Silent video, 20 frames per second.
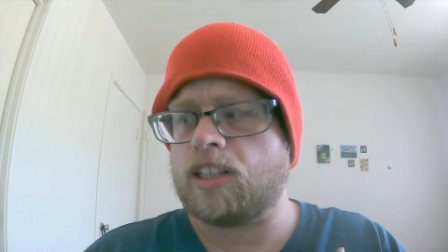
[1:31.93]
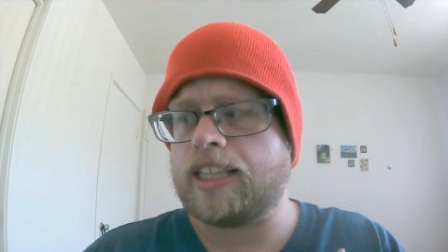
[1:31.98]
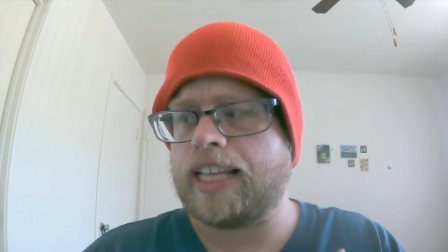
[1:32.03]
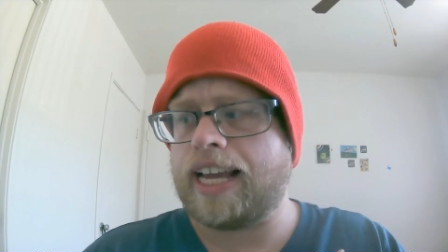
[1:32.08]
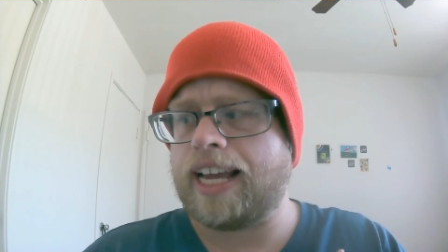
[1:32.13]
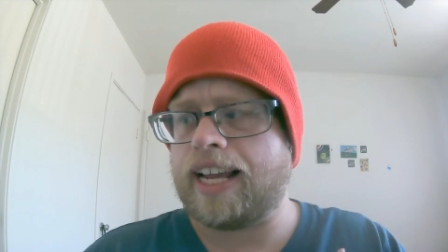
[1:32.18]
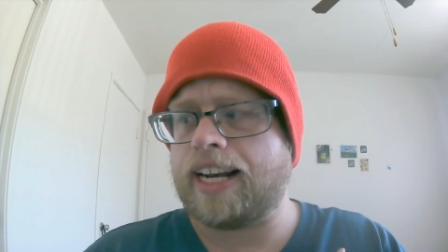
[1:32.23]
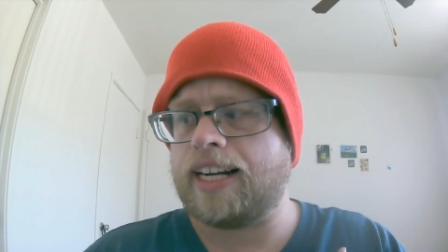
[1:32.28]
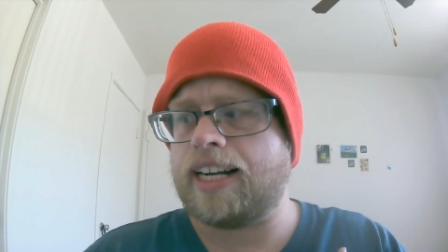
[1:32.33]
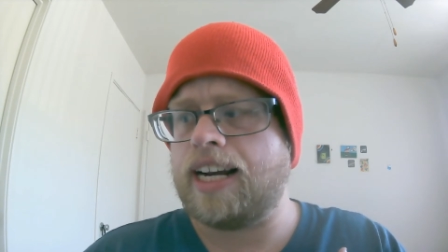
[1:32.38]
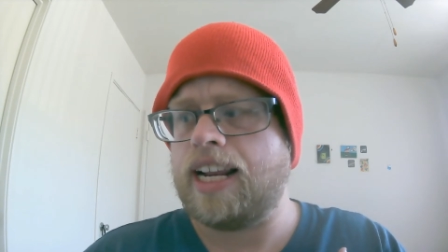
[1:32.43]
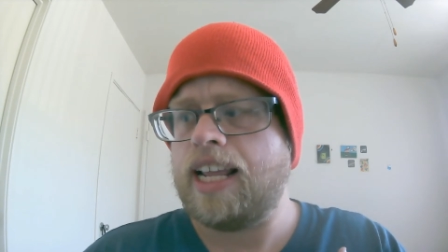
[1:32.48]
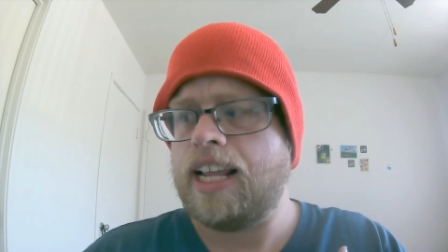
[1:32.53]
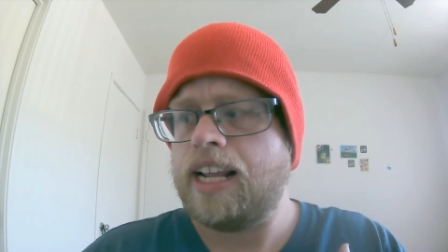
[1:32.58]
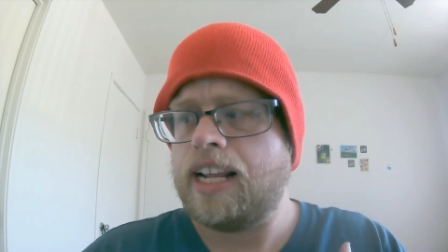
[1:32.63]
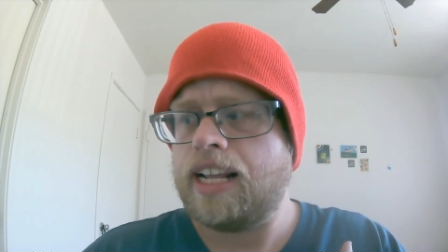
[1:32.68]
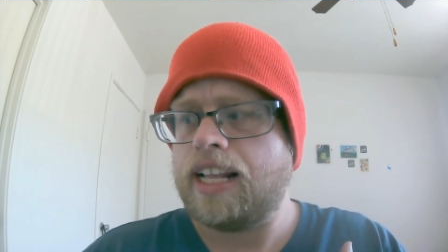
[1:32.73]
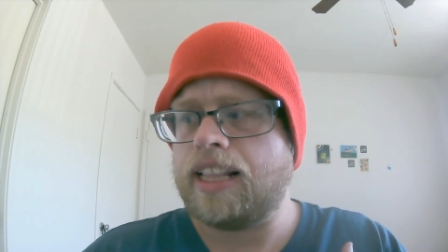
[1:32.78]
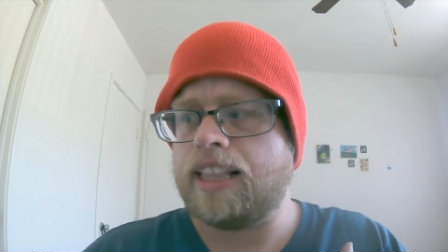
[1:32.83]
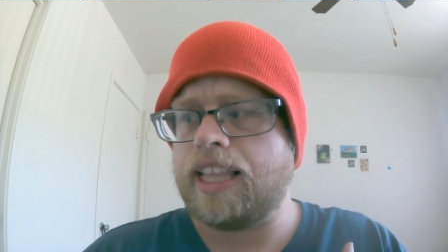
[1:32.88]
than
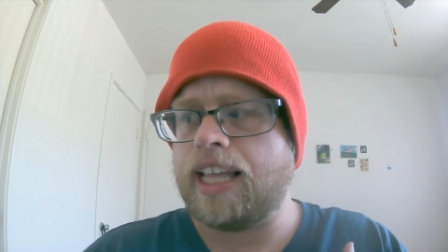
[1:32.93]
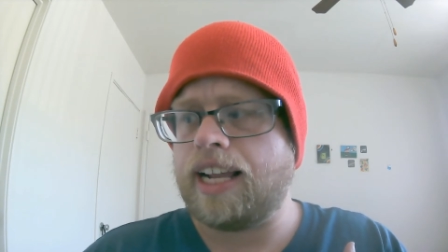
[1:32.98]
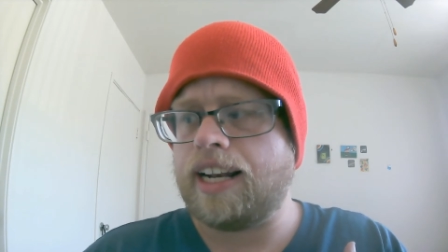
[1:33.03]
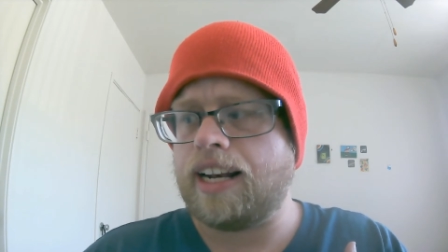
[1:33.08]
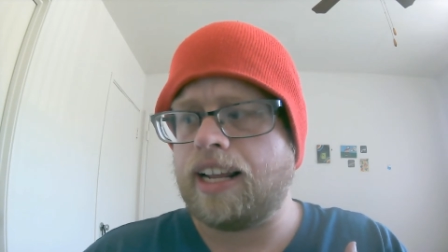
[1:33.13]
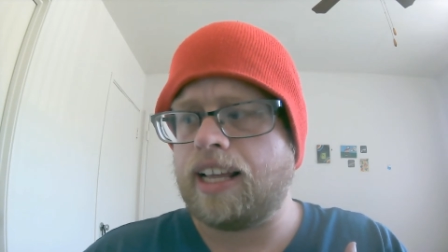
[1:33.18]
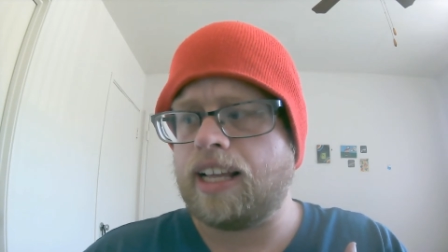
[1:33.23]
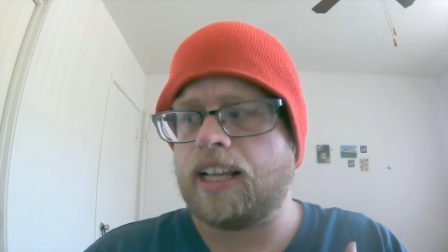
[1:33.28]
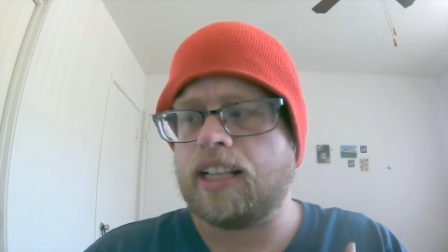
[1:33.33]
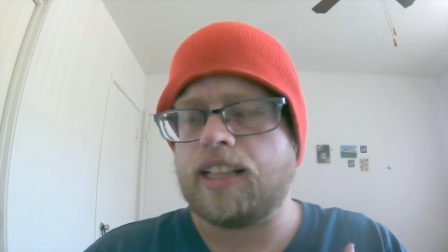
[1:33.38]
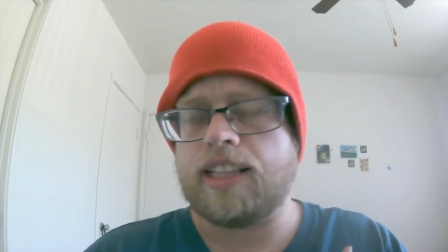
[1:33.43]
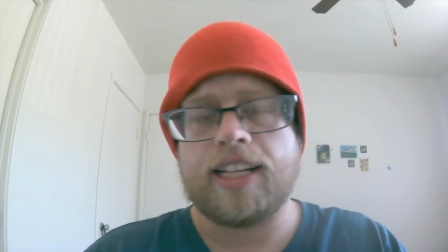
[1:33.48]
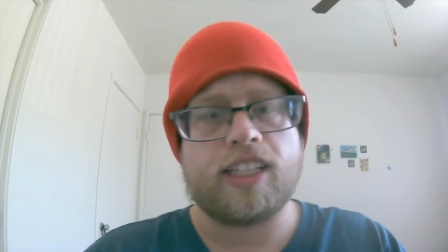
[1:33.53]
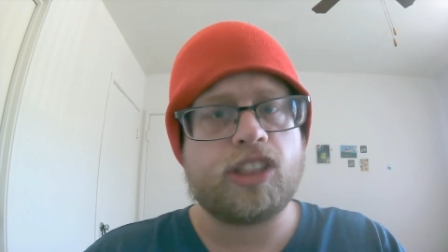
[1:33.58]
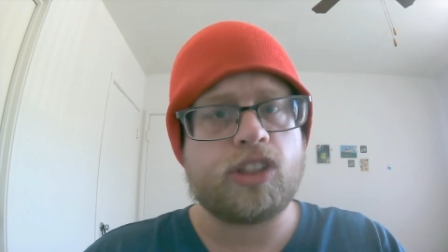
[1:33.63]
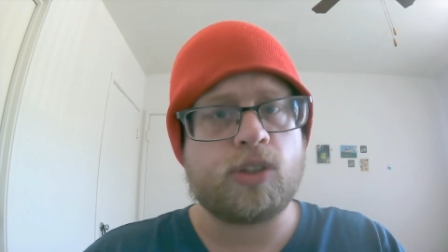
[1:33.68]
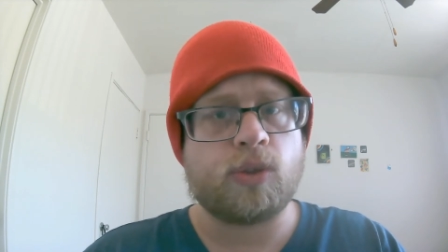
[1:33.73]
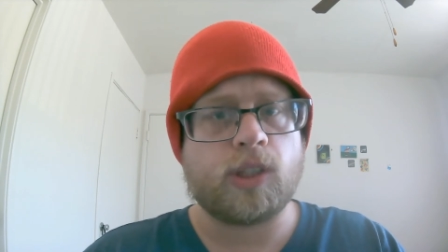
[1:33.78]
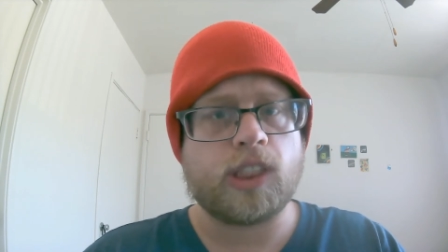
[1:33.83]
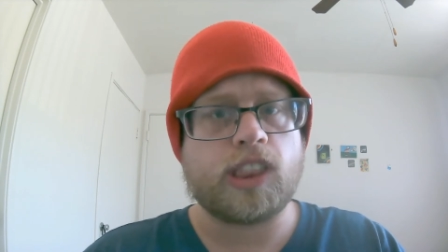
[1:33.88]
than a, uh, than a
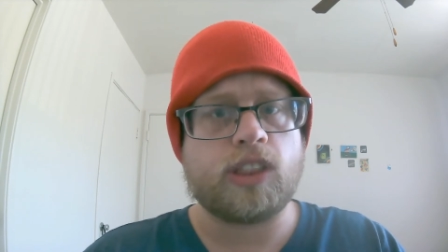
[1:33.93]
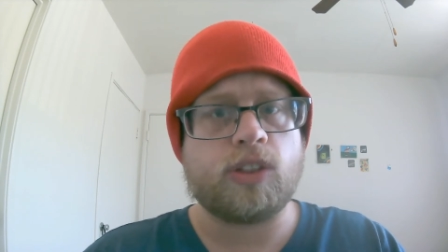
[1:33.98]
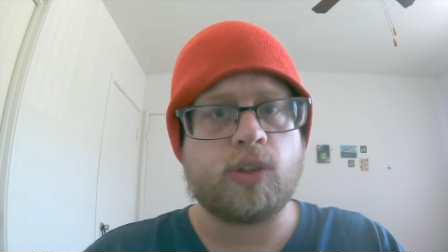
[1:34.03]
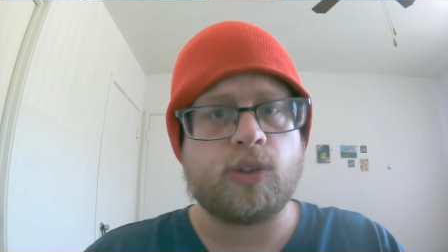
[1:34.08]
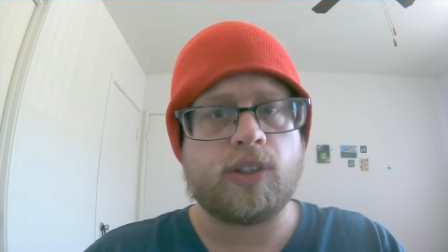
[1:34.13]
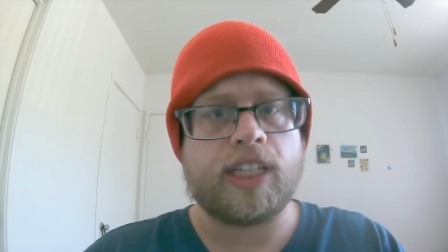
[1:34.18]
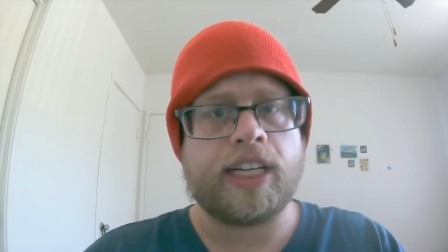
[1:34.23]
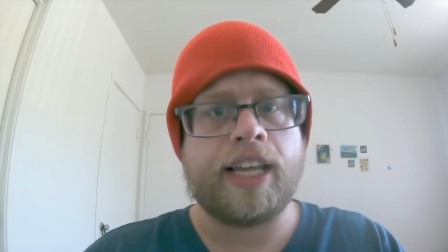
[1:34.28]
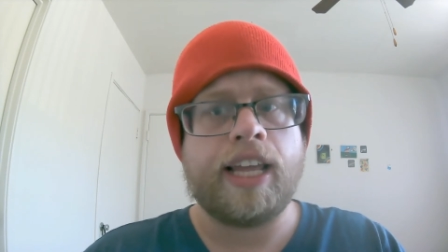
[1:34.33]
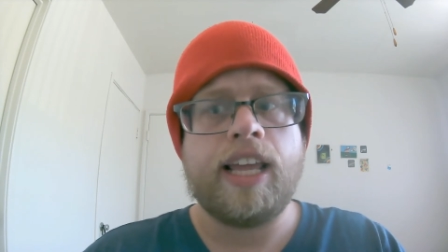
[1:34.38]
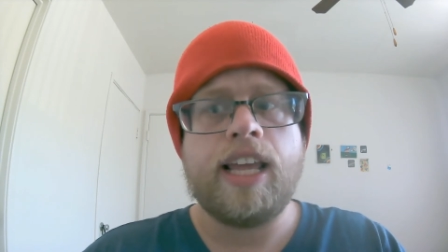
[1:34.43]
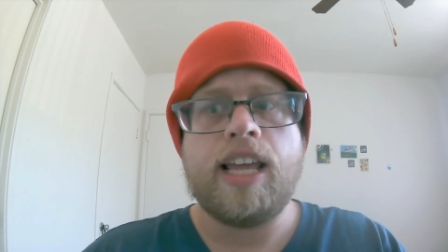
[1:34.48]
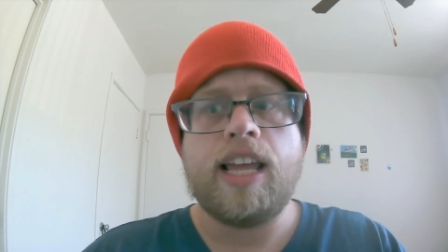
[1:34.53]
short story,